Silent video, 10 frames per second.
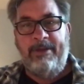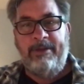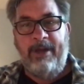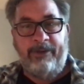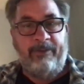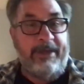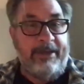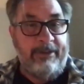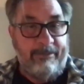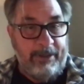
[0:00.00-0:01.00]
not only
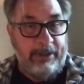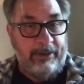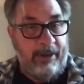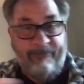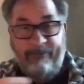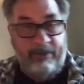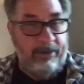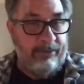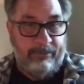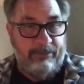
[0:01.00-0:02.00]
in the middle of our
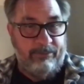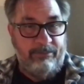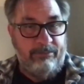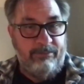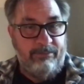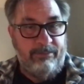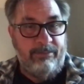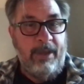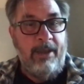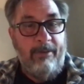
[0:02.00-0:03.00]
own,
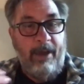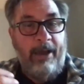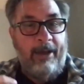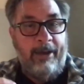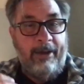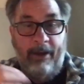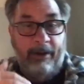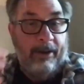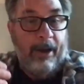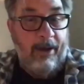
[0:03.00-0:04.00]

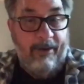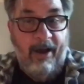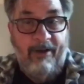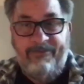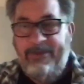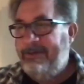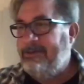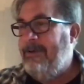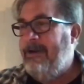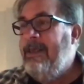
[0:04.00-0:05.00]
of things,
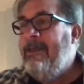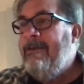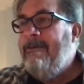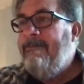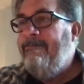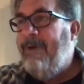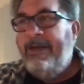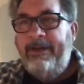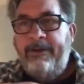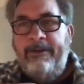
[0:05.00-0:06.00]
but
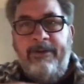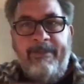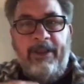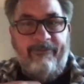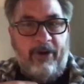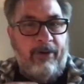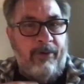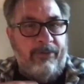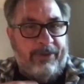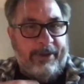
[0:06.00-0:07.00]
in the middle of our
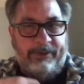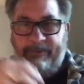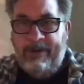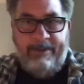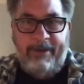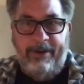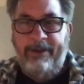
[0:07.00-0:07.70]
own things, right? I mean,